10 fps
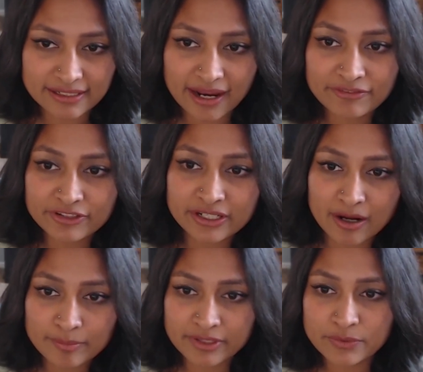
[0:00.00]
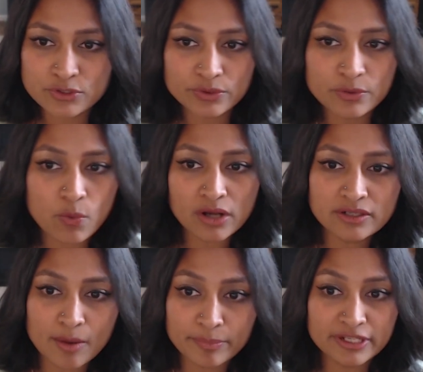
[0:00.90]
There was only one
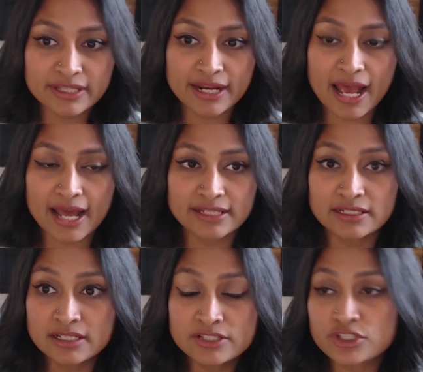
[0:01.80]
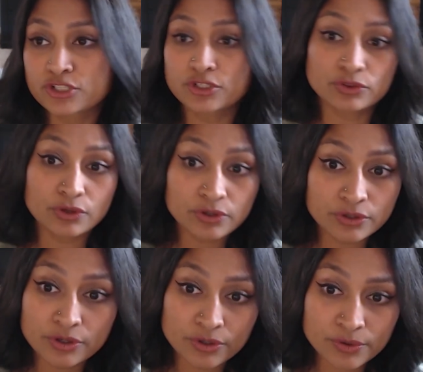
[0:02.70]
company that had such a
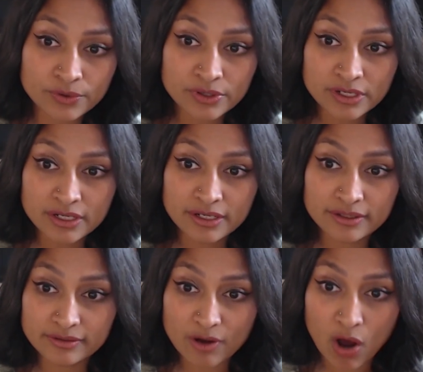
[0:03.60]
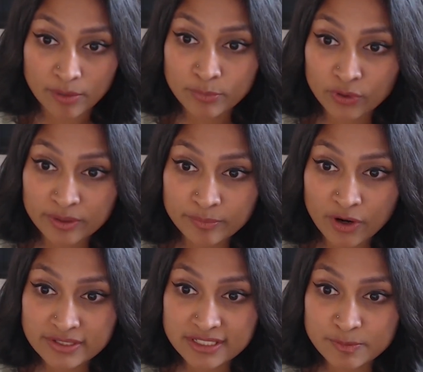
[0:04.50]
thorough onboarding
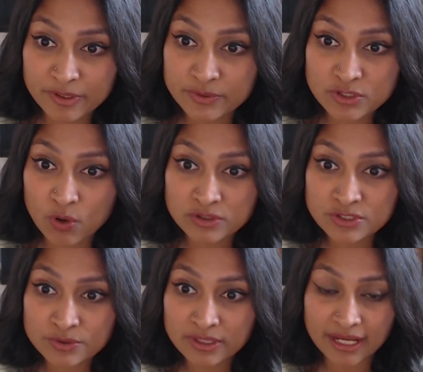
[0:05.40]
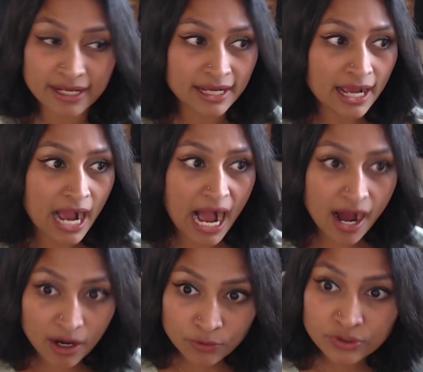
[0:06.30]
process, but it was also like
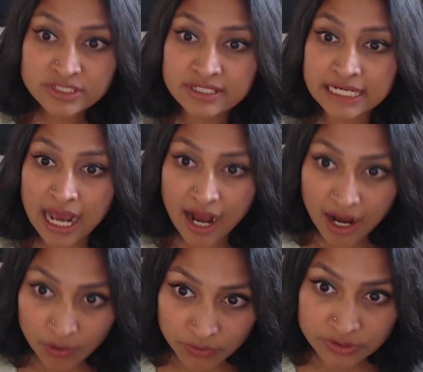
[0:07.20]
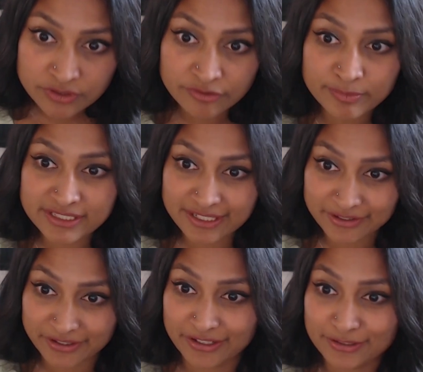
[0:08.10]
hours and hours of
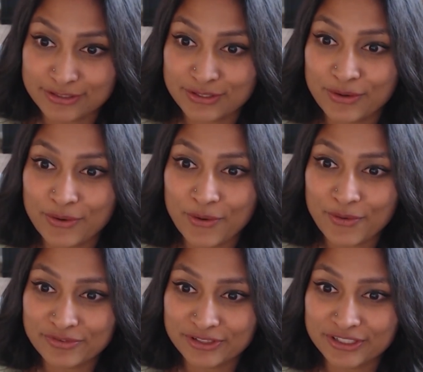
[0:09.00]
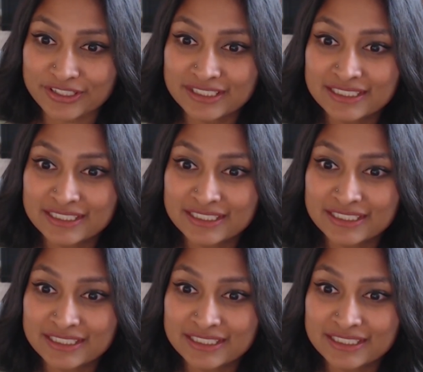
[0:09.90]
material to go over,